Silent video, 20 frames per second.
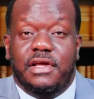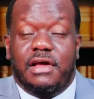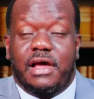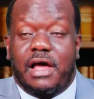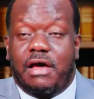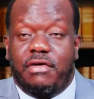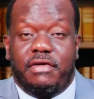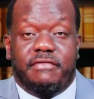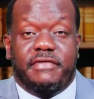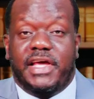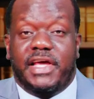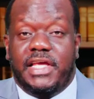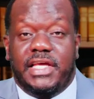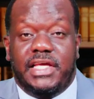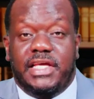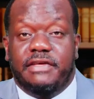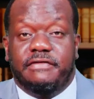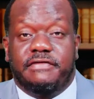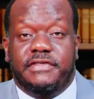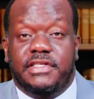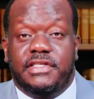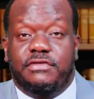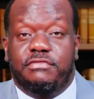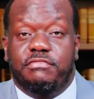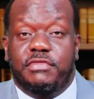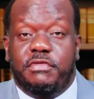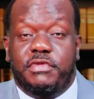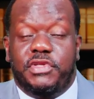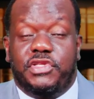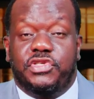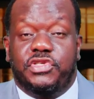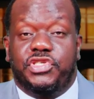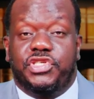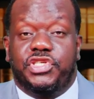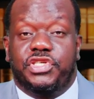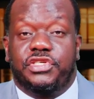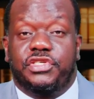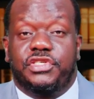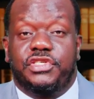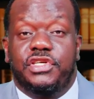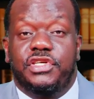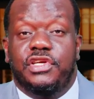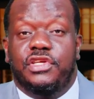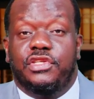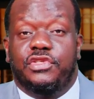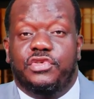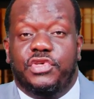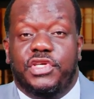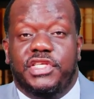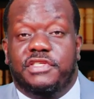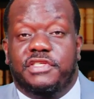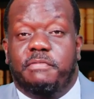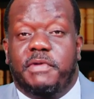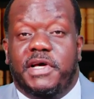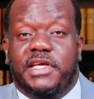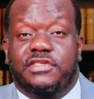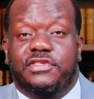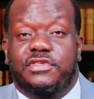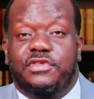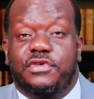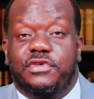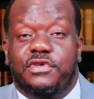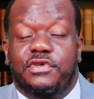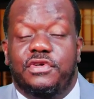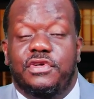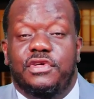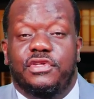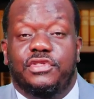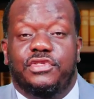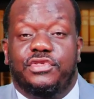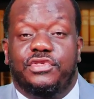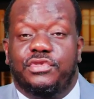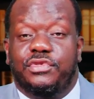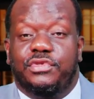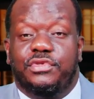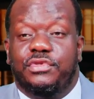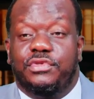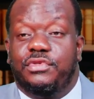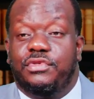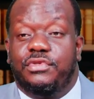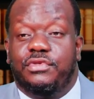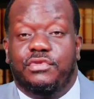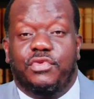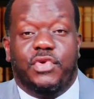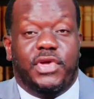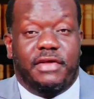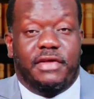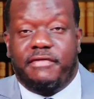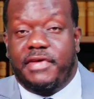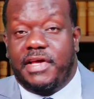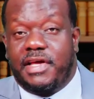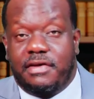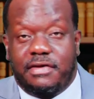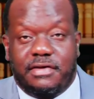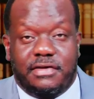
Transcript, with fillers: However, he gives it, maybe to church, to his pastor, to whatever,